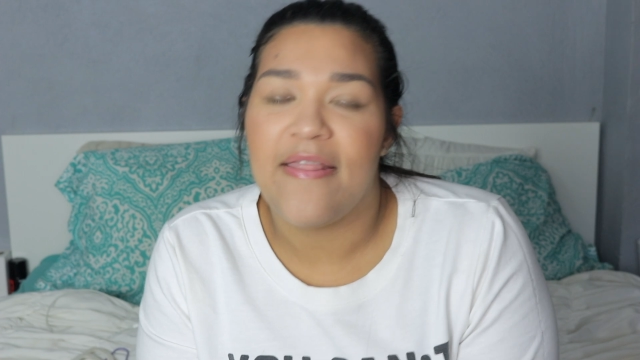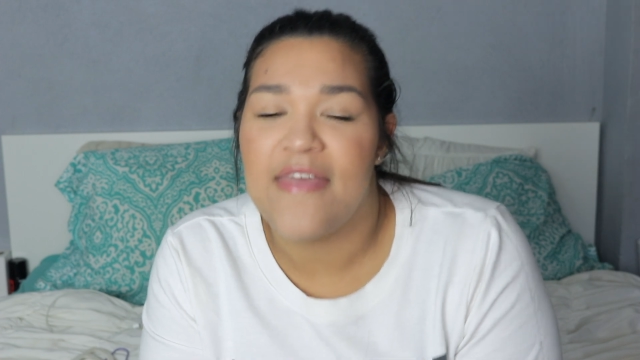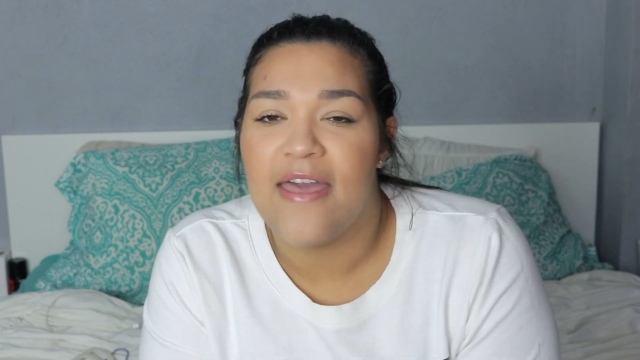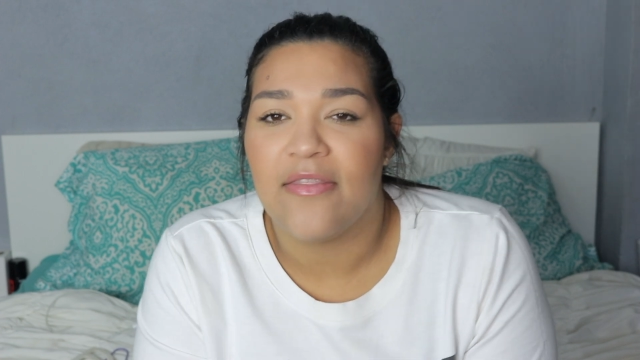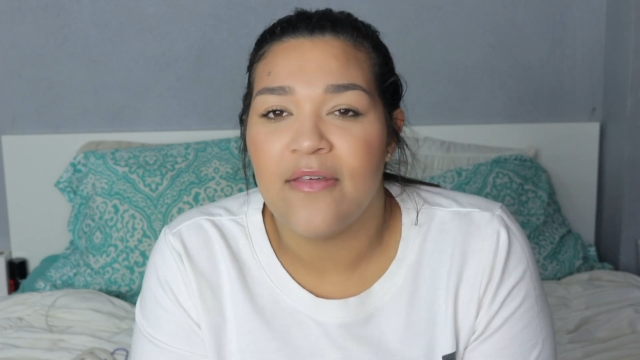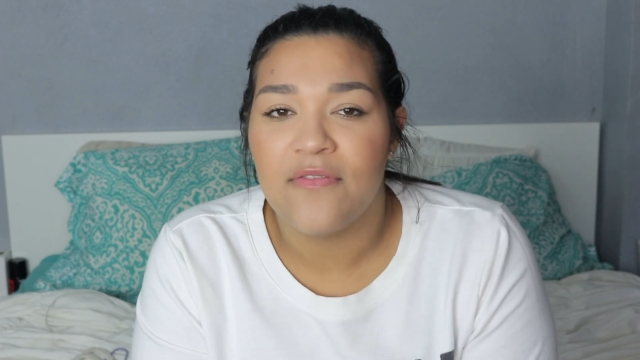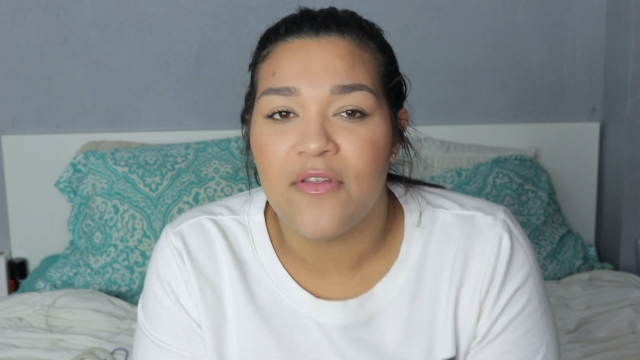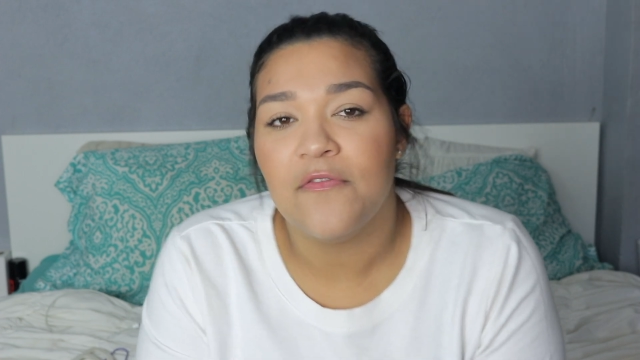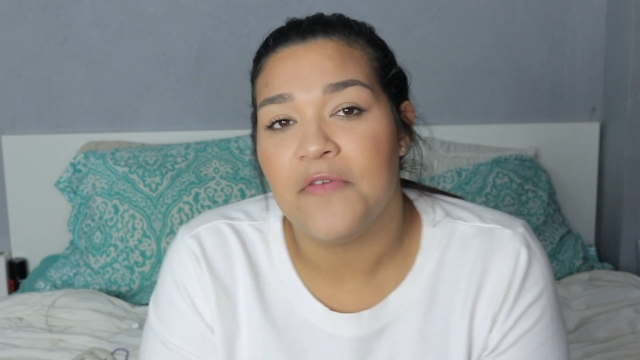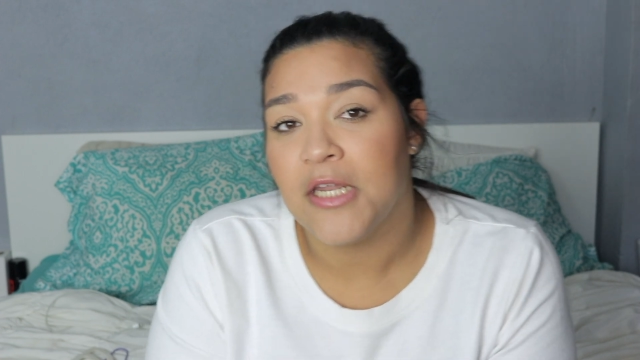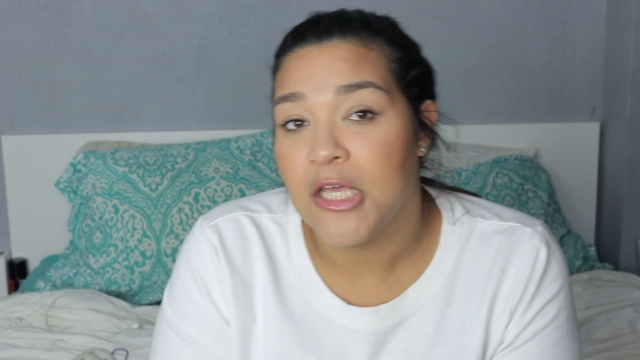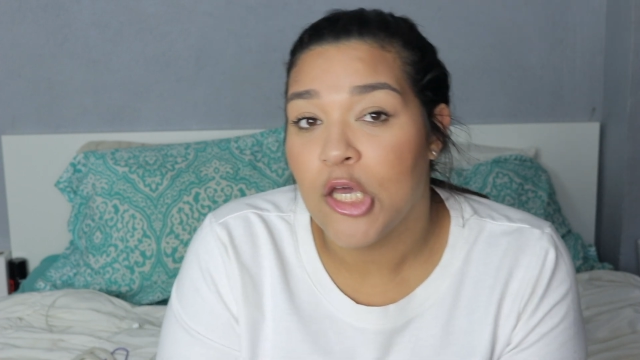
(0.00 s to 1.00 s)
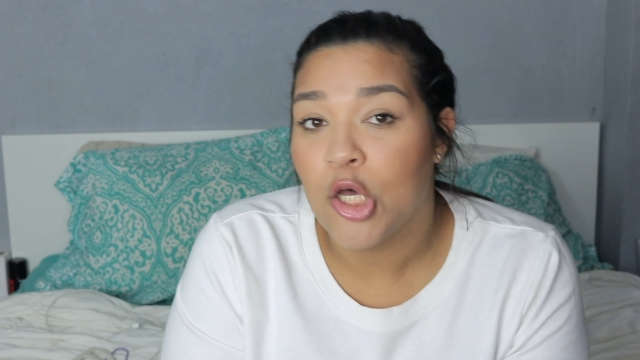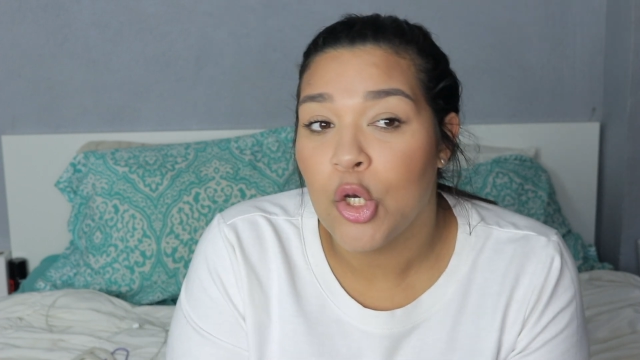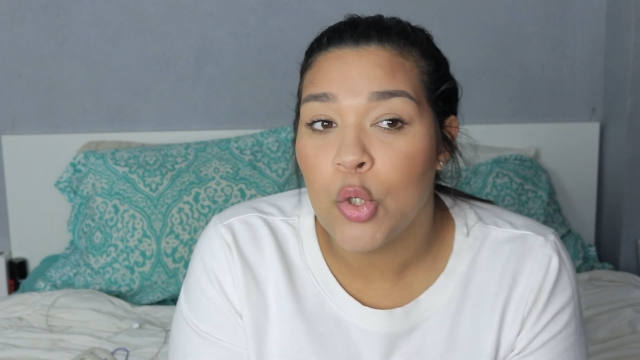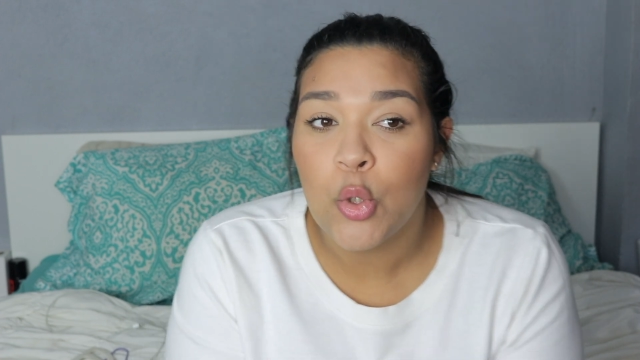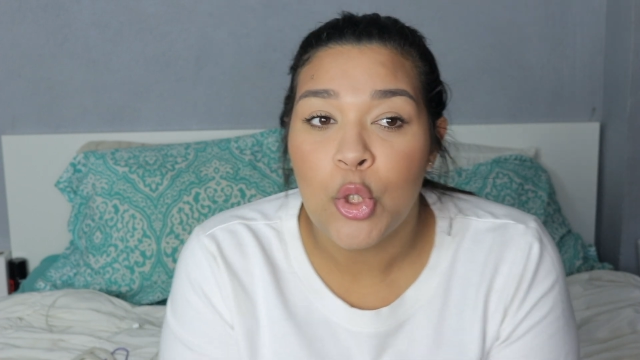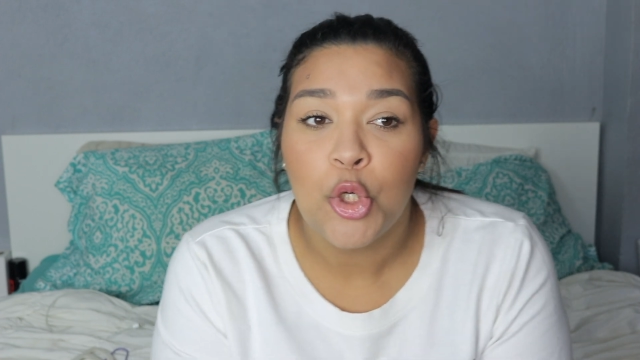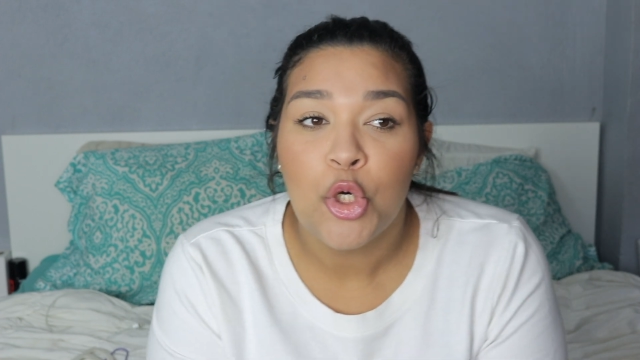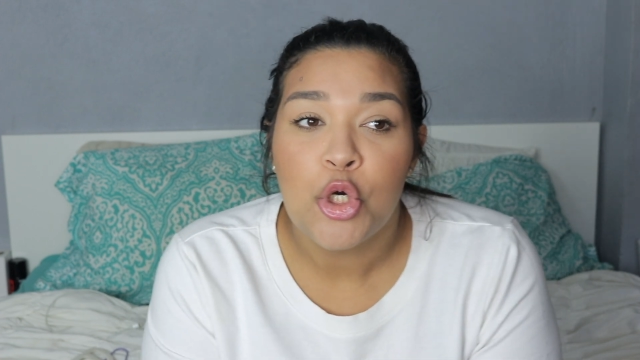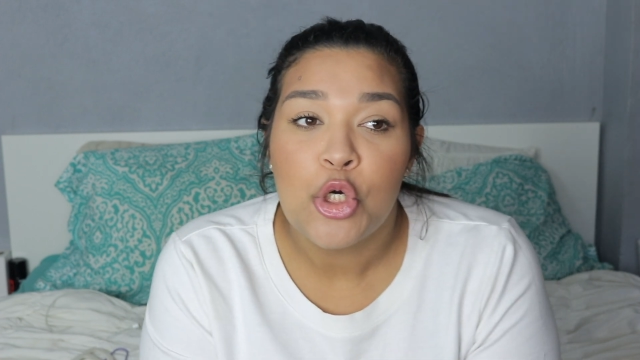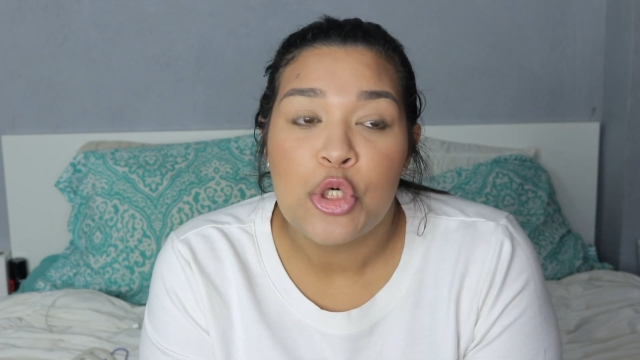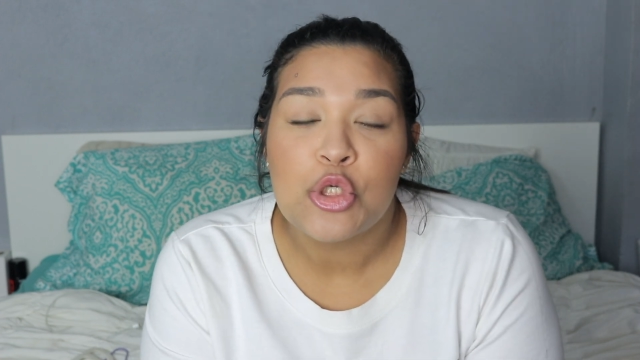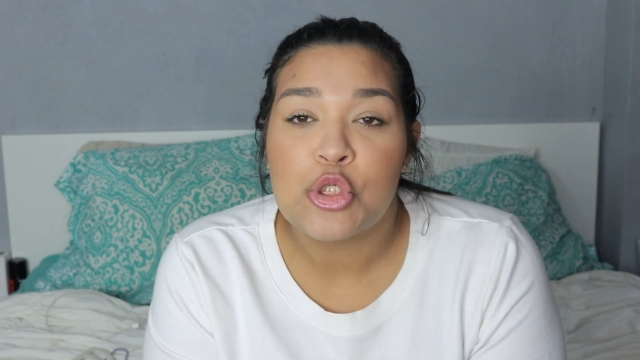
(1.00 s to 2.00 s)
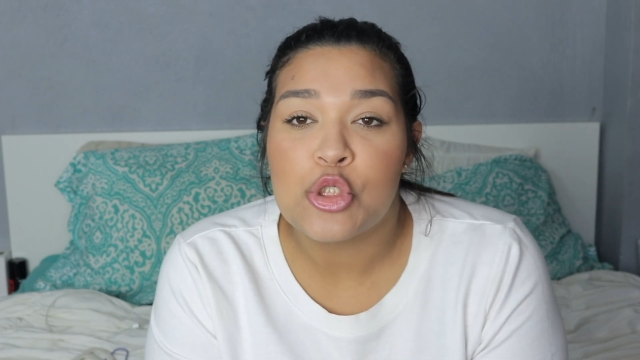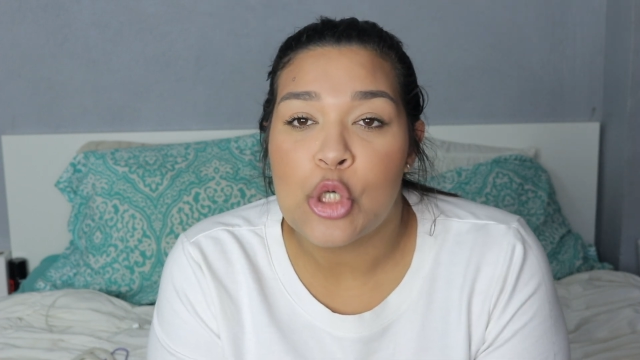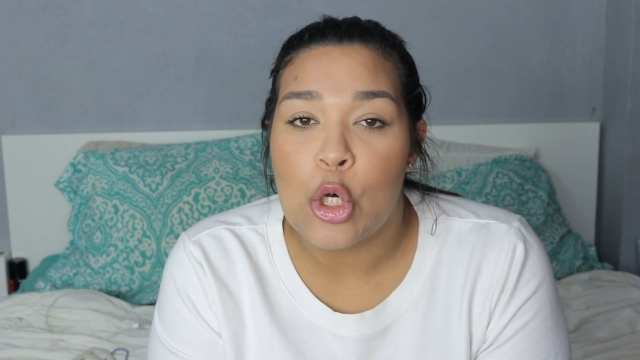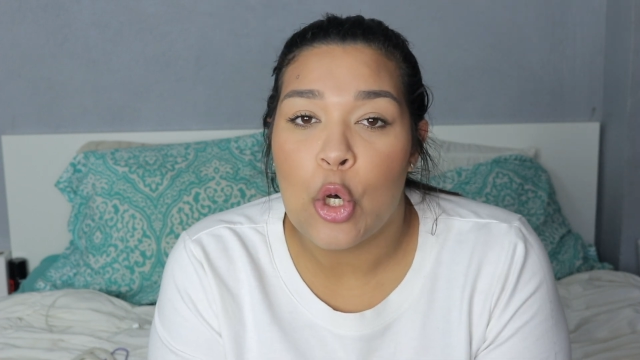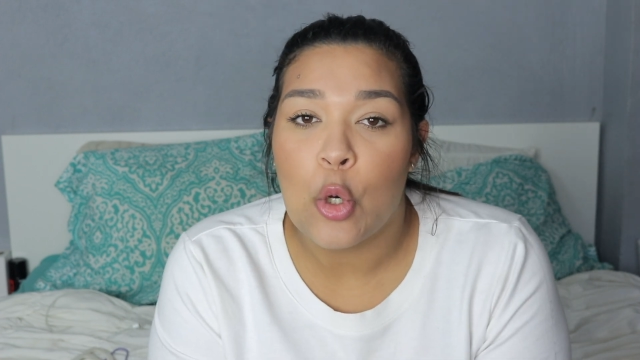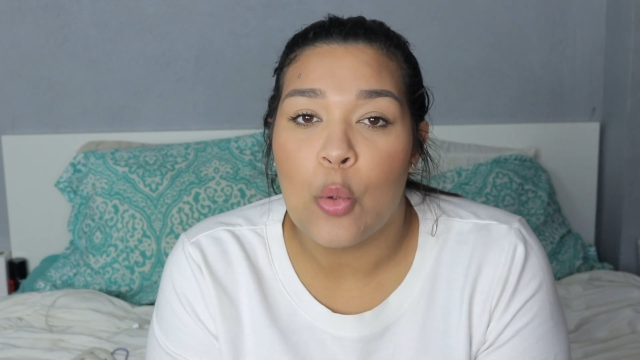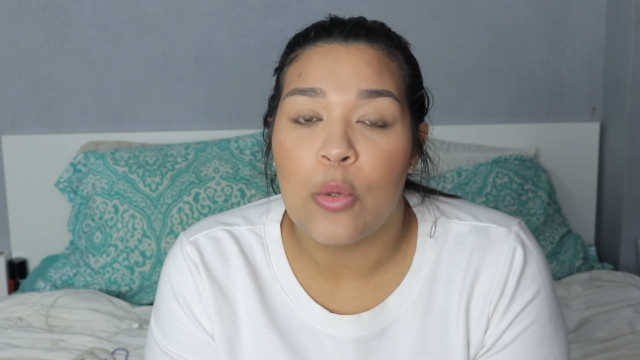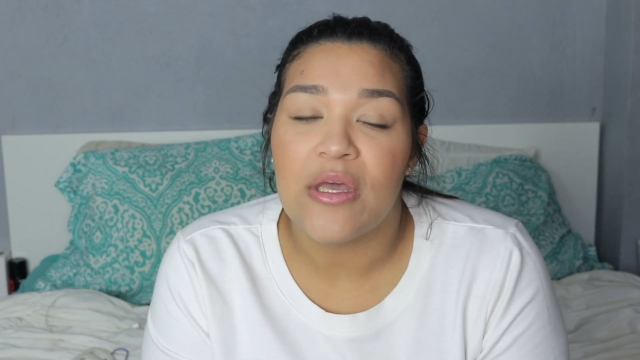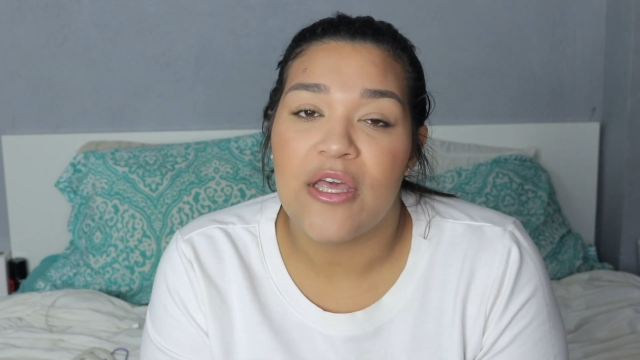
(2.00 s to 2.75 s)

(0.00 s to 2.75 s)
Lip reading: at the end of the video. So